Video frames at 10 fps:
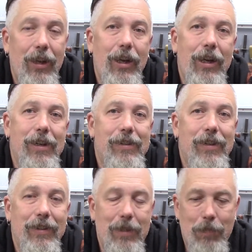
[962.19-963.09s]
is
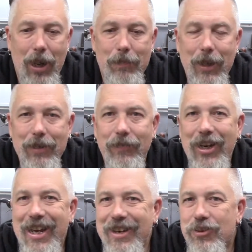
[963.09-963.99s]
the bottom end of
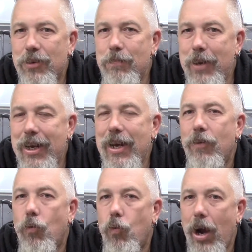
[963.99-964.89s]
an intermediate
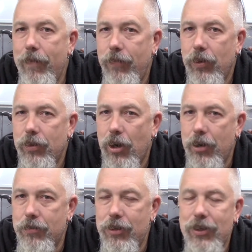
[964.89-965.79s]
rifle
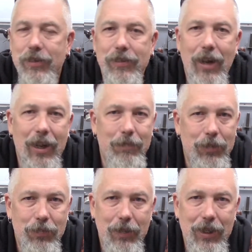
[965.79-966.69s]
cartridge. It's not in
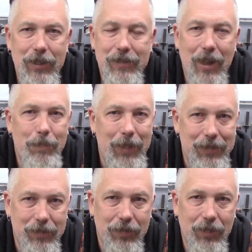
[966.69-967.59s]
between, it's not a
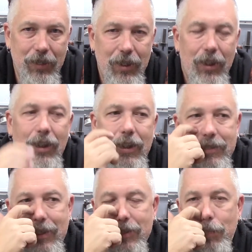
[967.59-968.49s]
pistol.
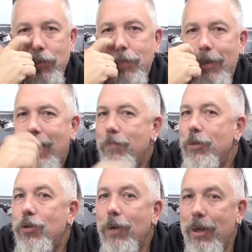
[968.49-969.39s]
It's not supposed to be in
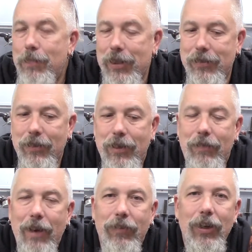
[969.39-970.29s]
between a pistol and a
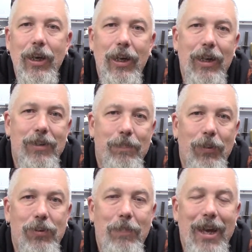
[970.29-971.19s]
rifle. It's
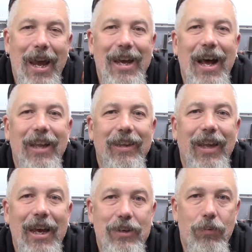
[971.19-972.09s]
supposed to be a
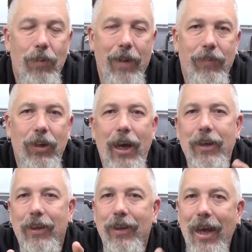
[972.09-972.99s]
light rifle.
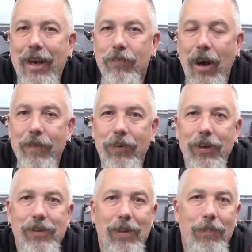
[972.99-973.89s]
And light rifle
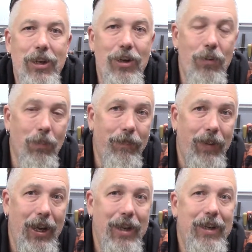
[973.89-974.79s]
is something you will
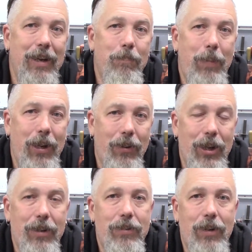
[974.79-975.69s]
find in
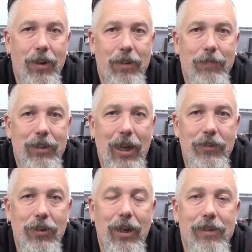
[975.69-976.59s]
period
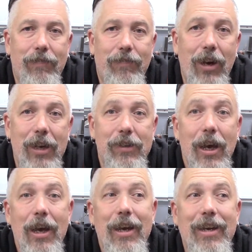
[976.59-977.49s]
documentation. As a phrase,
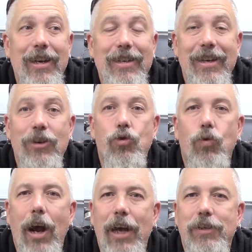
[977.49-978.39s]
you need to
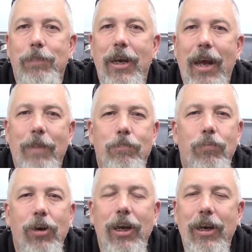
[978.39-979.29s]
grasp it and
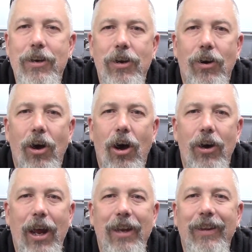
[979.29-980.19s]
bring it into your
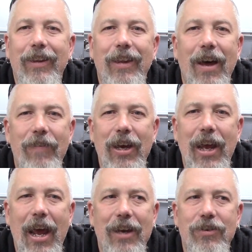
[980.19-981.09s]
heart and love
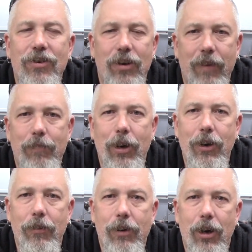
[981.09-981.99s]
it and turn off
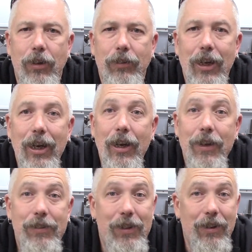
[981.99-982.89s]
Mario
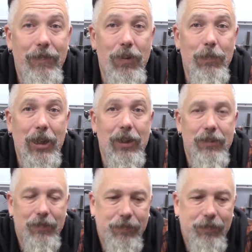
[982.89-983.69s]
Kart. See you in a few minutes.